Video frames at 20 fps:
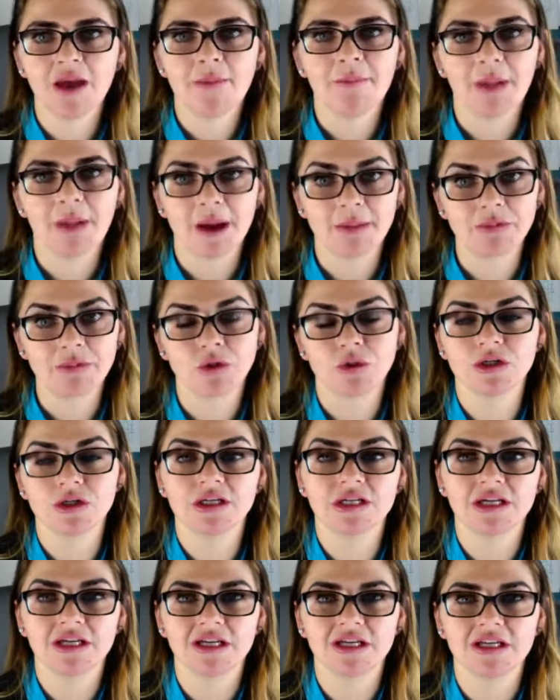
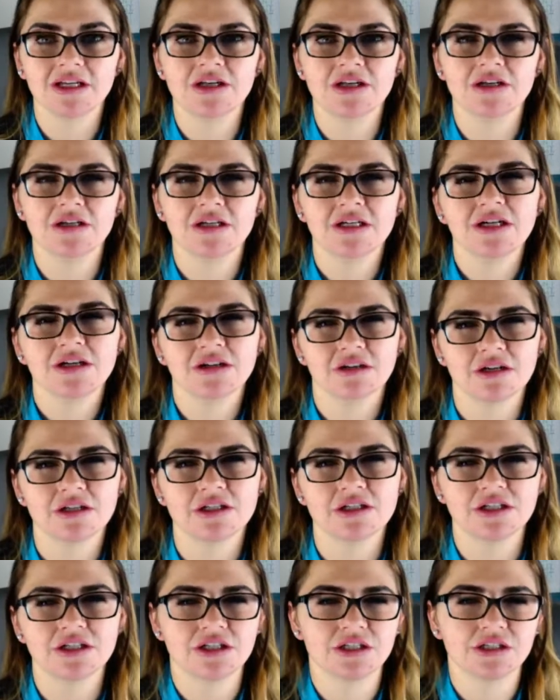Popcorn and
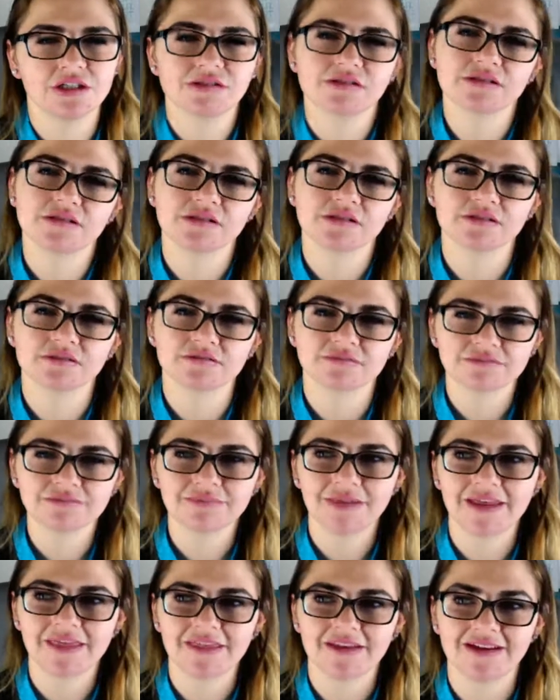crunchy Cheetos are
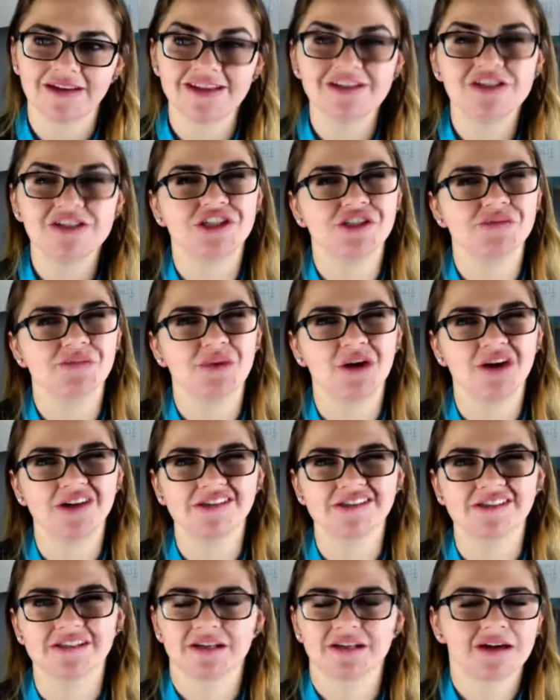my thing. And cheese
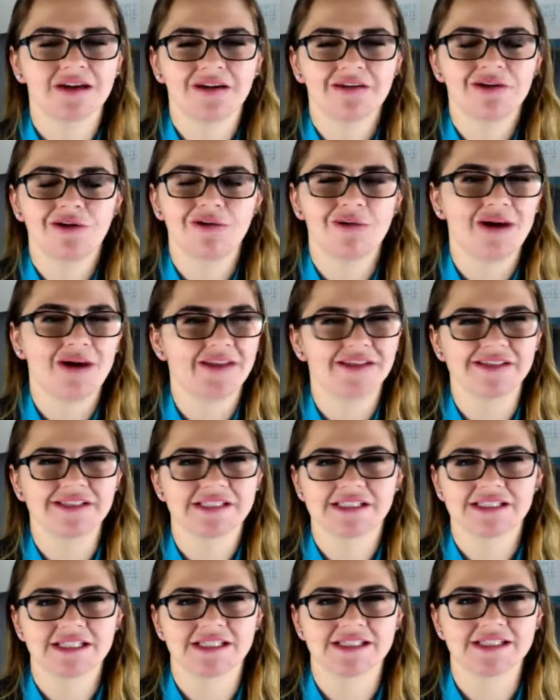balls. Like, I don't know why that's
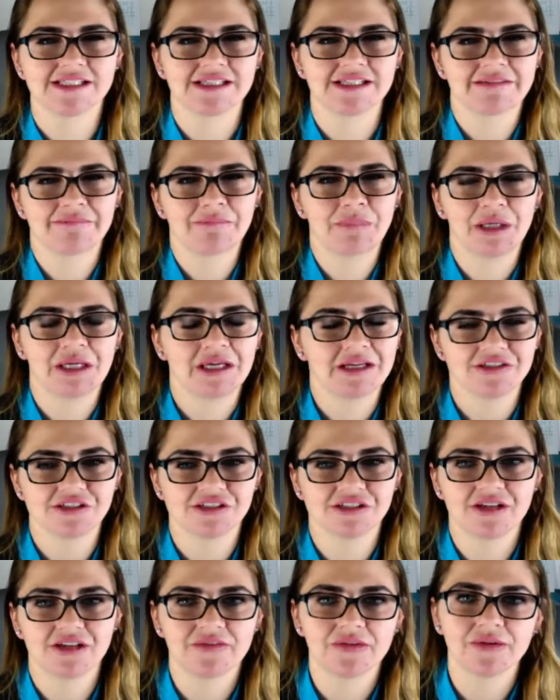disgusting, but I
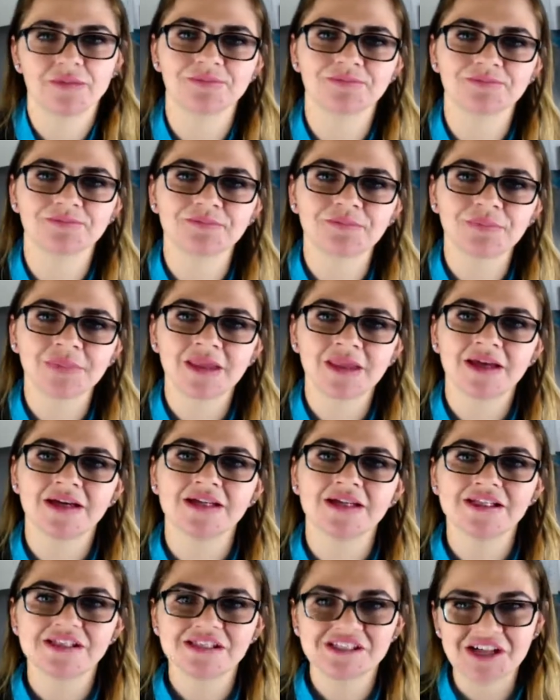just love them.
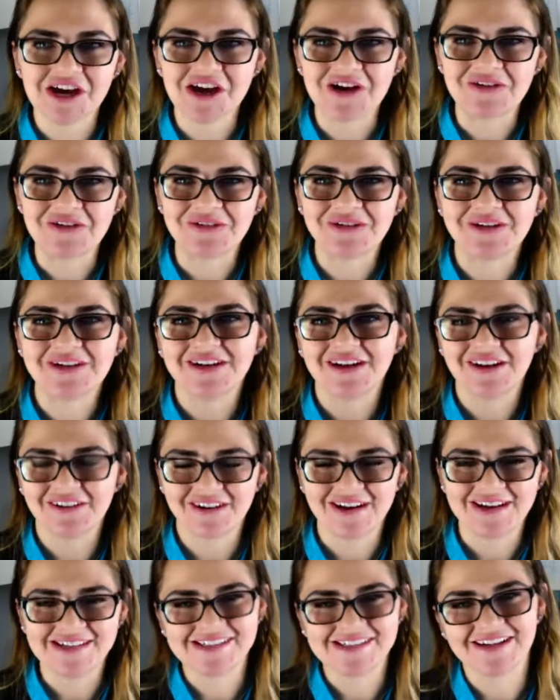So, all
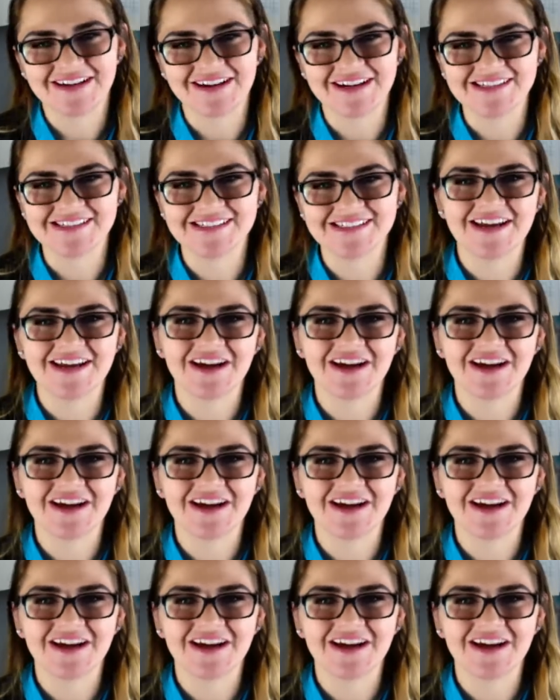right. Sorry, guys.